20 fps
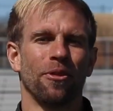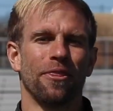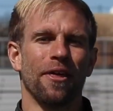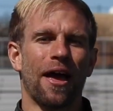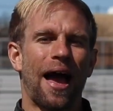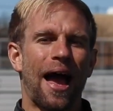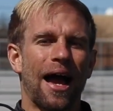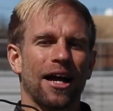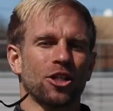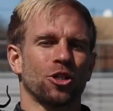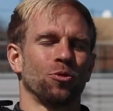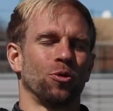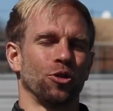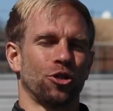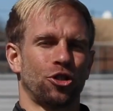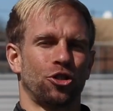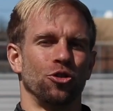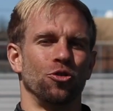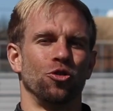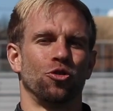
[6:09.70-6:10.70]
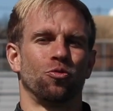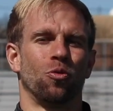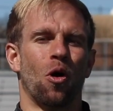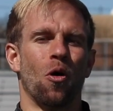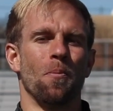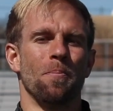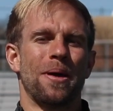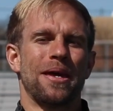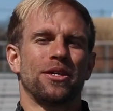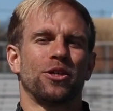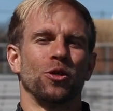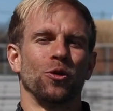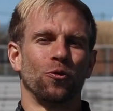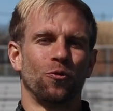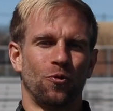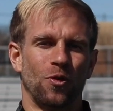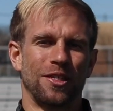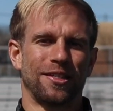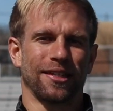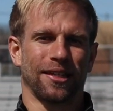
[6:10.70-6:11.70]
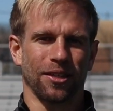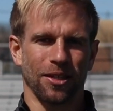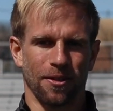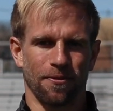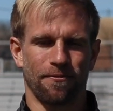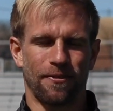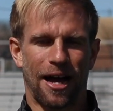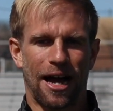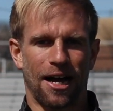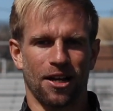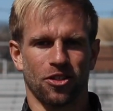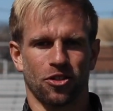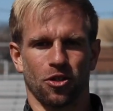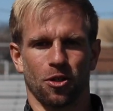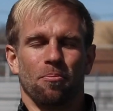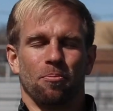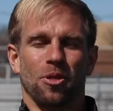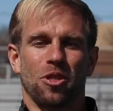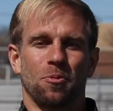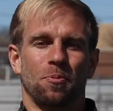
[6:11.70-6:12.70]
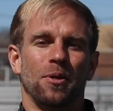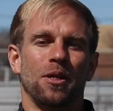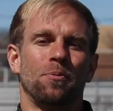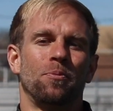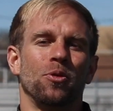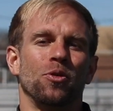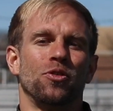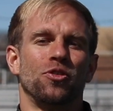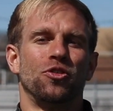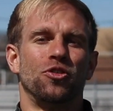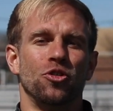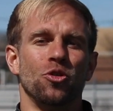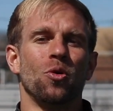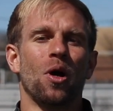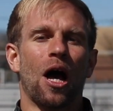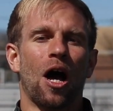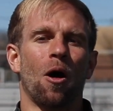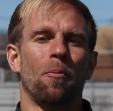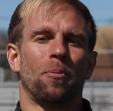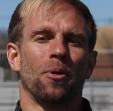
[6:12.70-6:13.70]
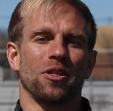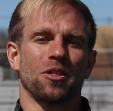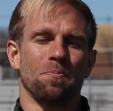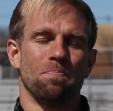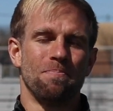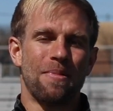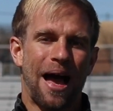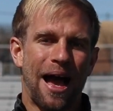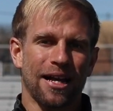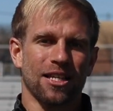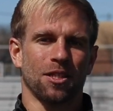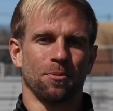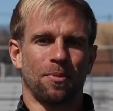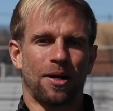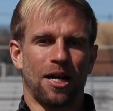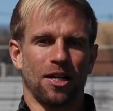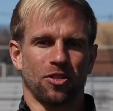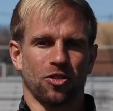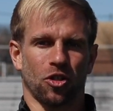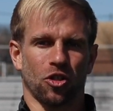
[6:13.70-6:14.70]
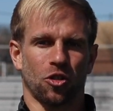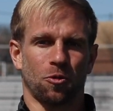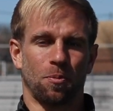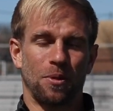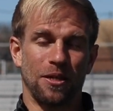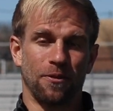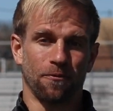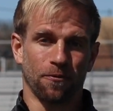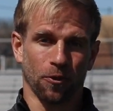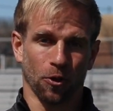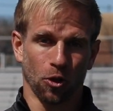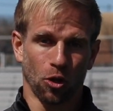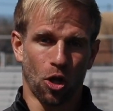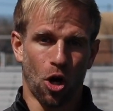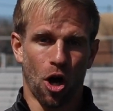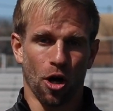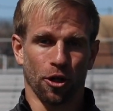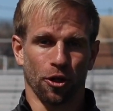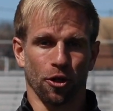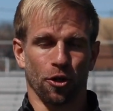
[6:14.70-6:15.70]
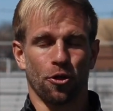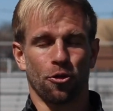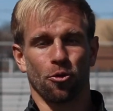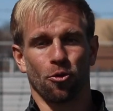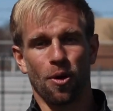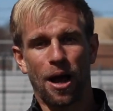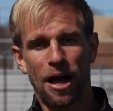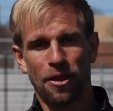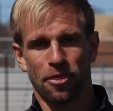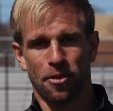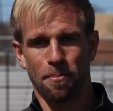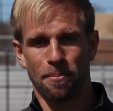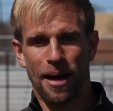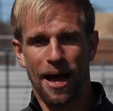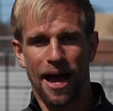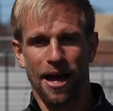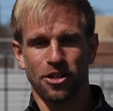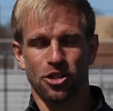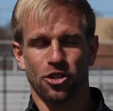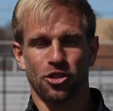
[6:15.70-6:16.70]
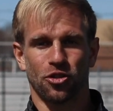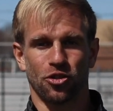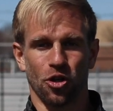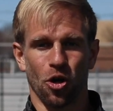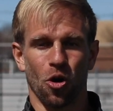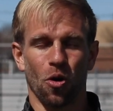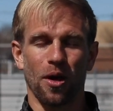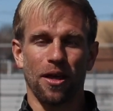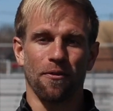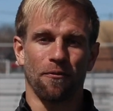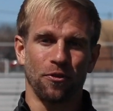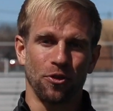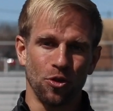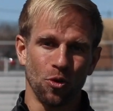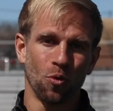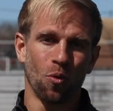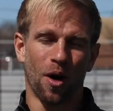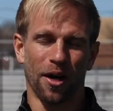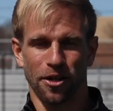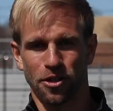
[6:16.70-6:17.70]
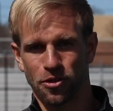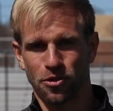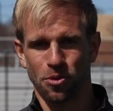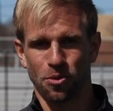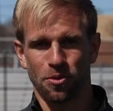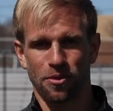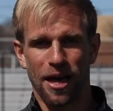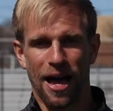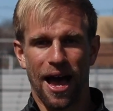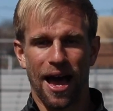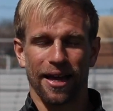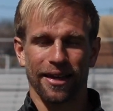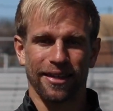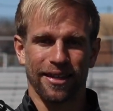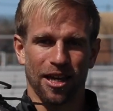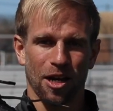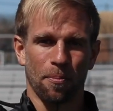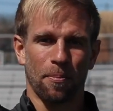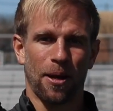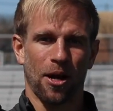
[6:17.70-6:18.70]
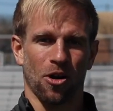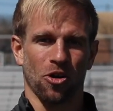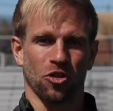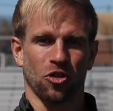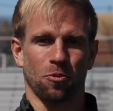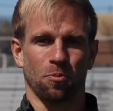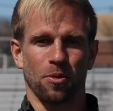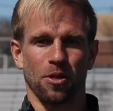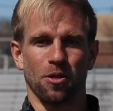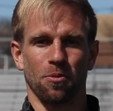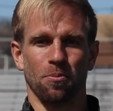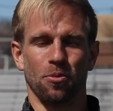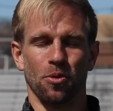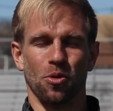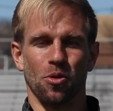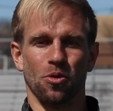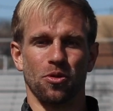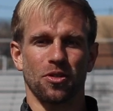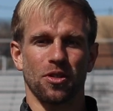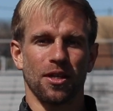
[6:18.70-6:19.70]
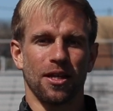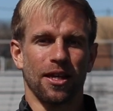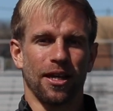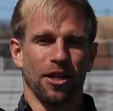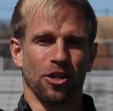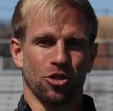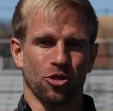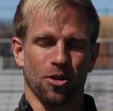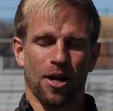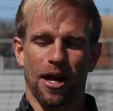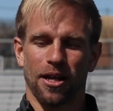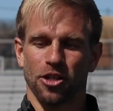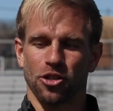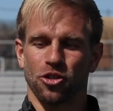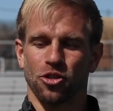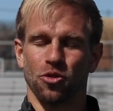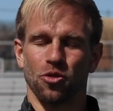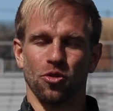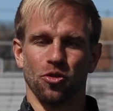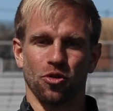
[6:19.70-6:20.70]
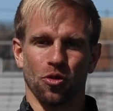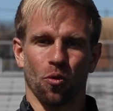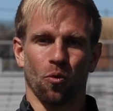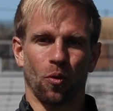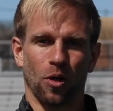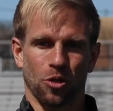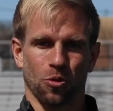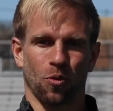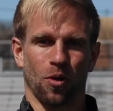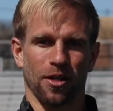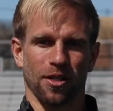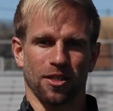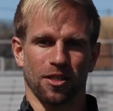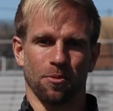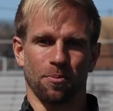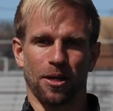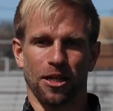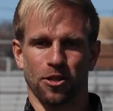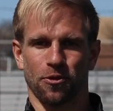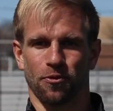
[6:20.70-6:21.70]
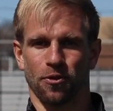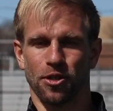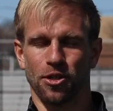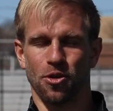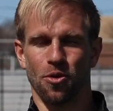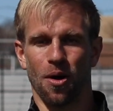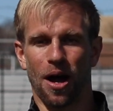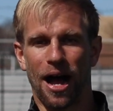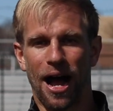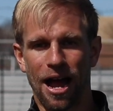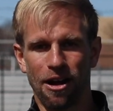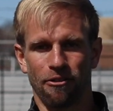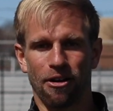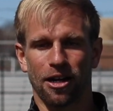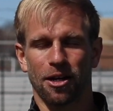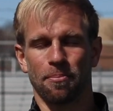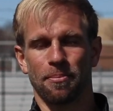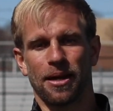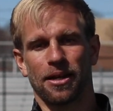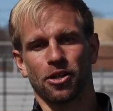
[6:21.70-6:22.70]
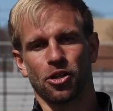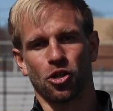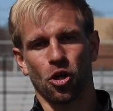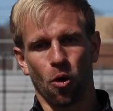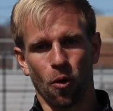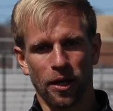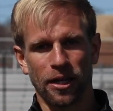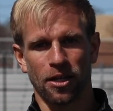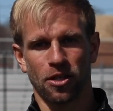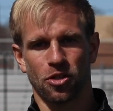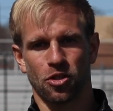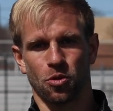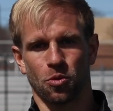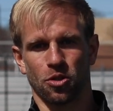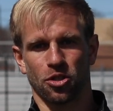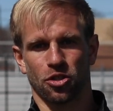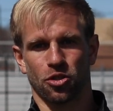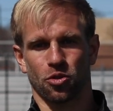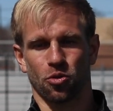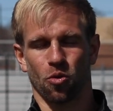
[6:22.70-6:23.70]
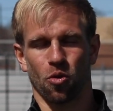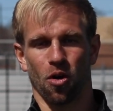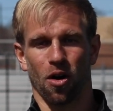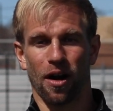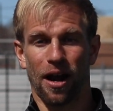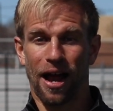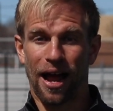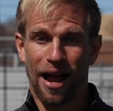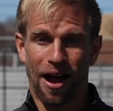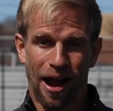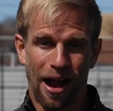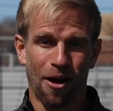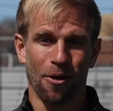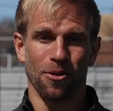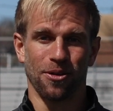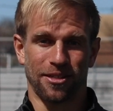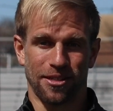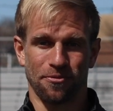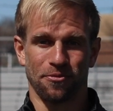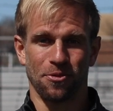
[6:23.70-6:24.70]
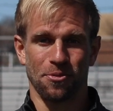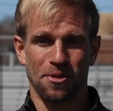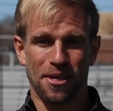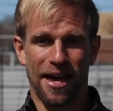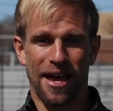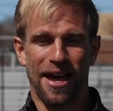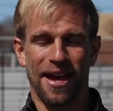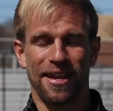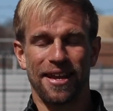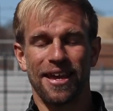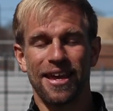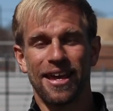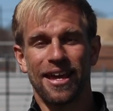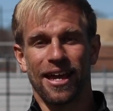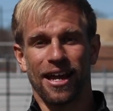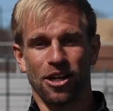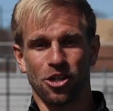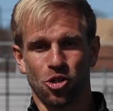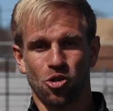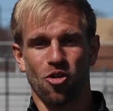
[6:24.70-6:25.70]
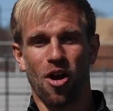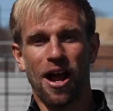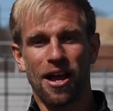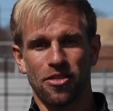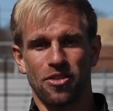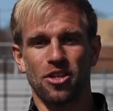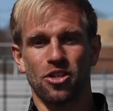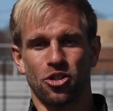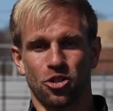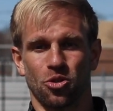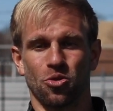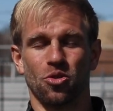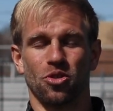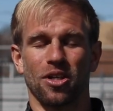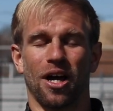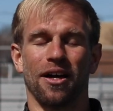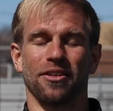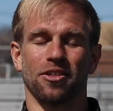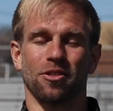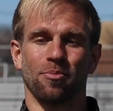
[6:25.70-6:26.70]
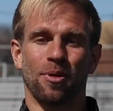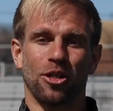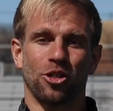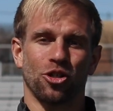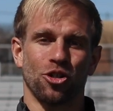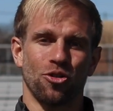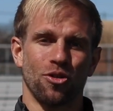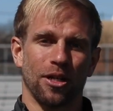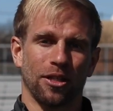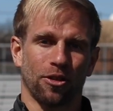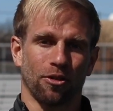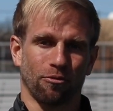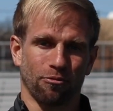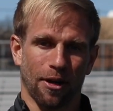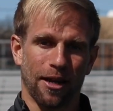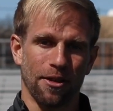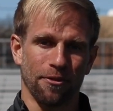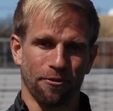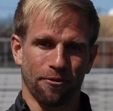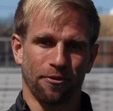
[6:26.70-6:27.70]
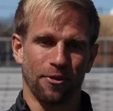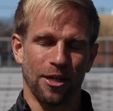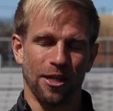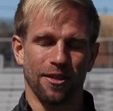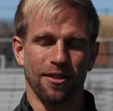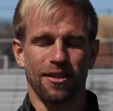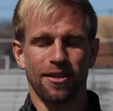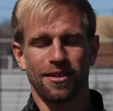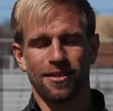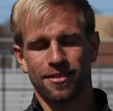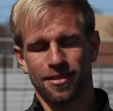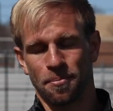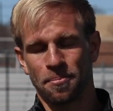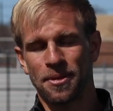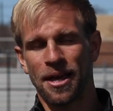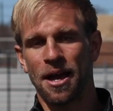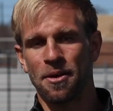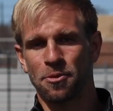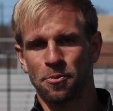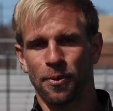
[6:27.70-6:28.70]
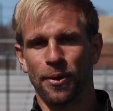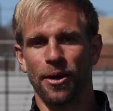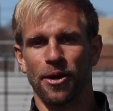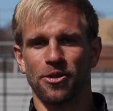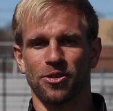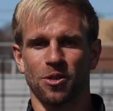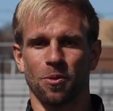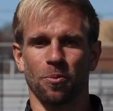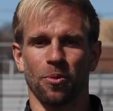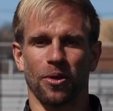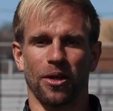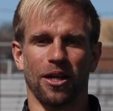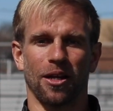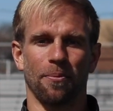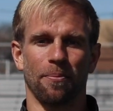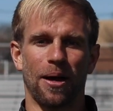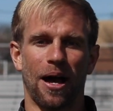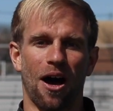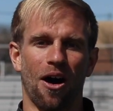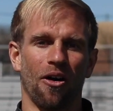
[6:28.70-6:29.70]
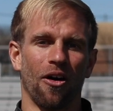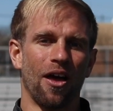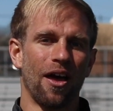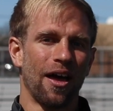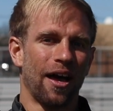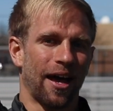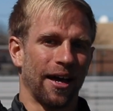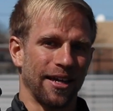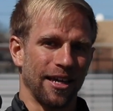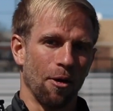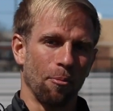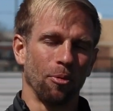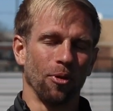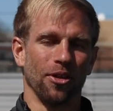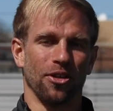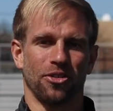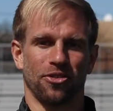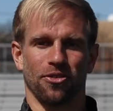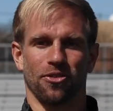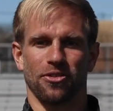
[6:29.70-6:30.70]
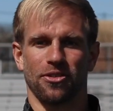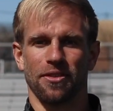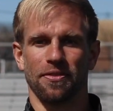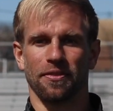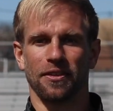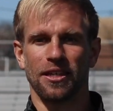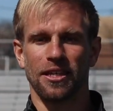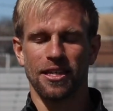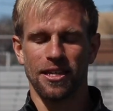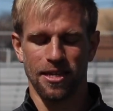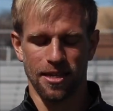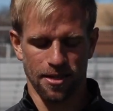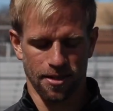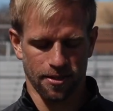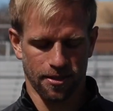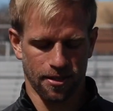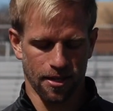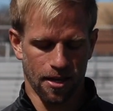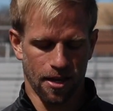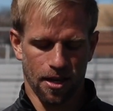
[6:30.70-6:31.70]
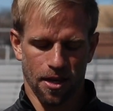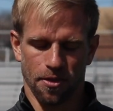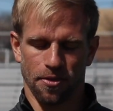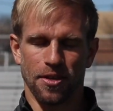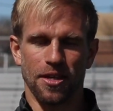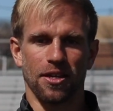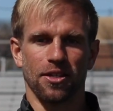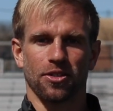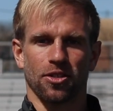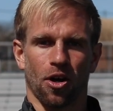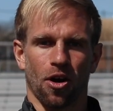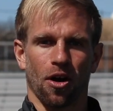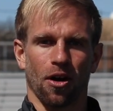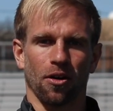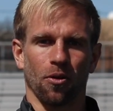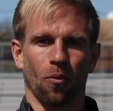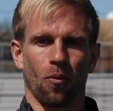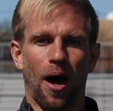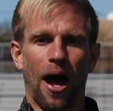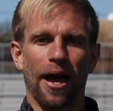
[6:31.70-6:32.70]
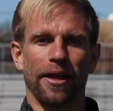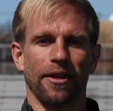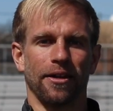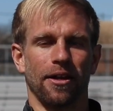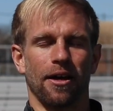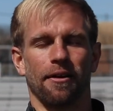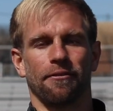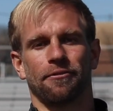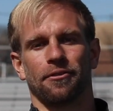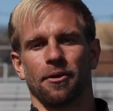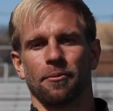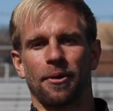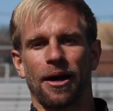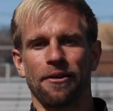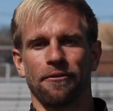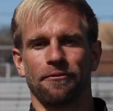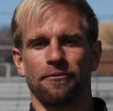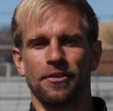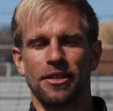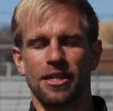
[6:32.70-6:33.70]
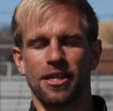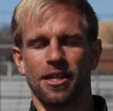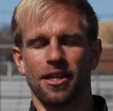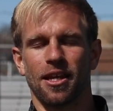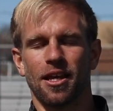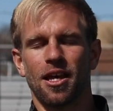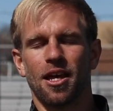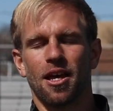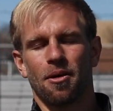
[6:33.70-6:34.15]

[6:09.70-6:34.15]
the actual shoes won't make you physically faster, but speed boots do help us maximize our speed for longer throughout the match. So if you want to do that, get a pair of speed boots and try to choose which one is the best for you. I recommend going into a store, ours if you can, and try these shoes on to make sure you get the right fit. Sometimes players complain about, I get blisters in these aren't wide enough for my feet.